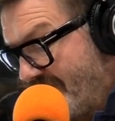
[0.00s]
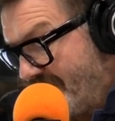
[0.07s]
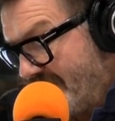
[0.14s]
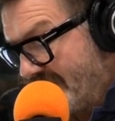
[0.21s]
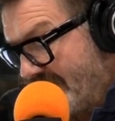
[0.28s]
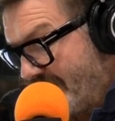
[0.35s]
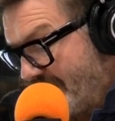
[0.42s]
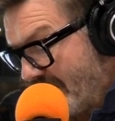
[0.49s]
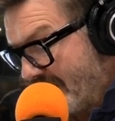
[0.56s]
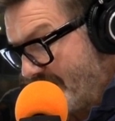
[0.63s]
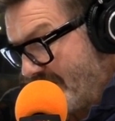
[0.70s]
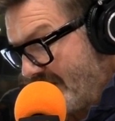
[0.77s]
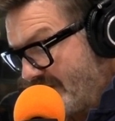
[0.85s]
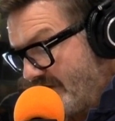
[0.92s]
officially
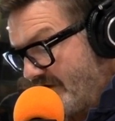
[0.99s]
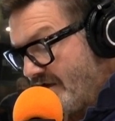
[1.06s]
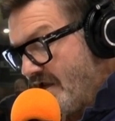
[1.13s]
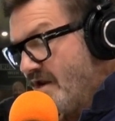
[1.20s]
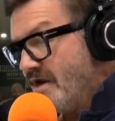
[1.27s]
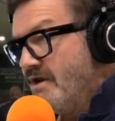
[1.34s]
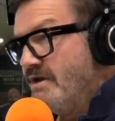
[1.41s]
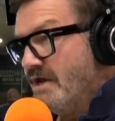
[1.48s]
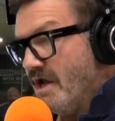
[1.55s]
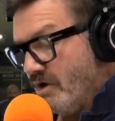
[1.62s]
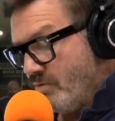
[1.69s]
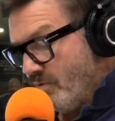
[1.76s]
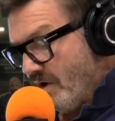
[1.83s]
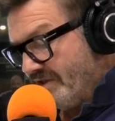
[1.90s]
recommended
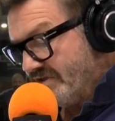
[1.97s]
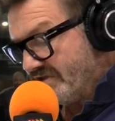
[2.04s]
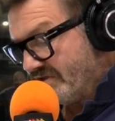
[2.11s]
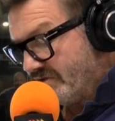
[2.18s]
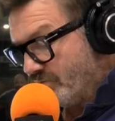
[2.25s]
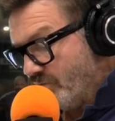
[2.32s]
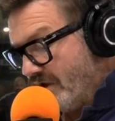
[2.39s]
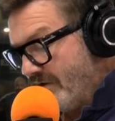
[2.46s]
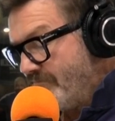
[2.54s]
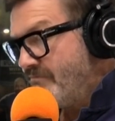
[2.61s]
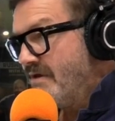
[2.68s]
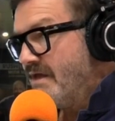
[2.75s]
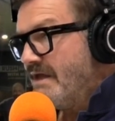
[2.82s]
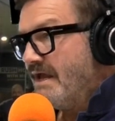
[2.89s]
no one
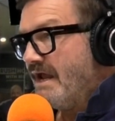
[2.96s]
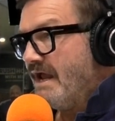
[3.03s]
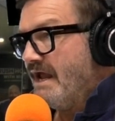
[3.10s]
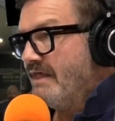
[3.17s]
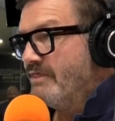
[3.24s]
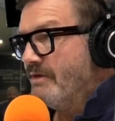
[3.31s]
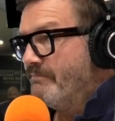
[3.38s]
swim in